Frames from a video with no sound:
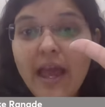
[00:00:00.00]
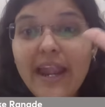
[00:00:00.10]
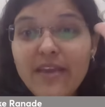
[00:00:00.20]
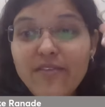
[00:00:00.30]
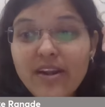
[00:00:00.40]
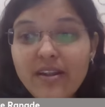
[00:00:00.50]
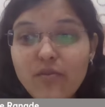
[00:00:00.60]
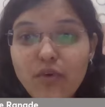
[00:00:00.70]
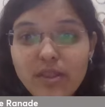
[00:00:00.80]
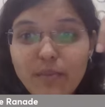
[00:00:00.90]
And even
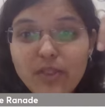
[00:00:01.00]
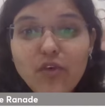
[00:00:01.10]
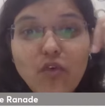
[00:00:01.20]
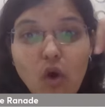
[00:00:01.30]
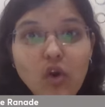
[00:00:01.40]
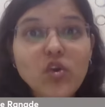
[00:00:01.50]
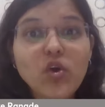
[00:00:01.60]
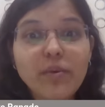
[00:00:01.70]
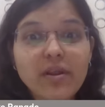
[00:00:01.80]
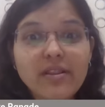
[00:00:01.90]
for the month of
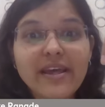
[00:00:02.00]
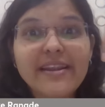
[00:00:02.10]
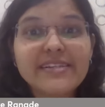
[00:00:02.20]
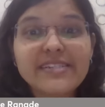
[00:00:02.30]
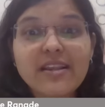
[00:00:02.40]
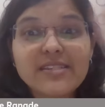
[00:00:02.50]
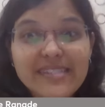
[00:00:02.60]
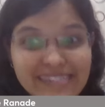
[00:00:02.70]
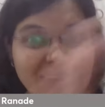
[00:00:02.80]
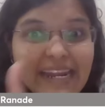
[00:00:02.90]
October, they are net
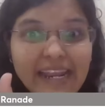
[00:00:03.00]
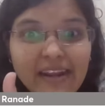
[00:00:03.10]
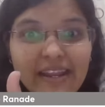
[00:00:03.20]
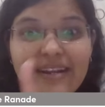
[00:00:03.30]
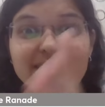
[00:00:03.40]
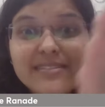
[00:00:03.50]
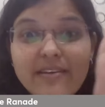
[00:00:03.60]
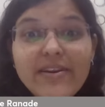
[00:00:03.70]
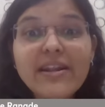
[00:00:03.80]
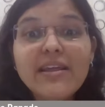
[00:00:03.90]
sellers. Till date, it is
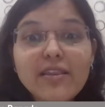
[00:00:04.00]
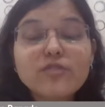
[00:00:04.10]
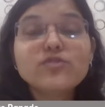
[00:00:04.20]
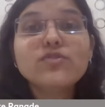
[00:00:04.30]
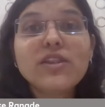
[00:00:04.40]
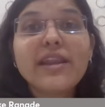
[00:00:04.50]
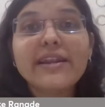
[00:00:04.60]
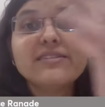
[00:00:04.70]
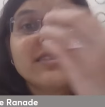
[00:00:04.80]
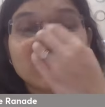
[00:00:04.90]

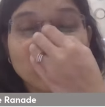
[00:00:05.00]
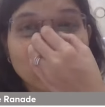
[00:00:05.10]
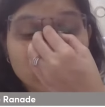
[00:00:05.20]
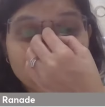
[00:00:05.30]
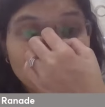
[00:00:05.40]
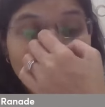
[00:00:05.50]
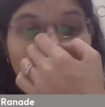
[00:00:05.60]
17,396 crores.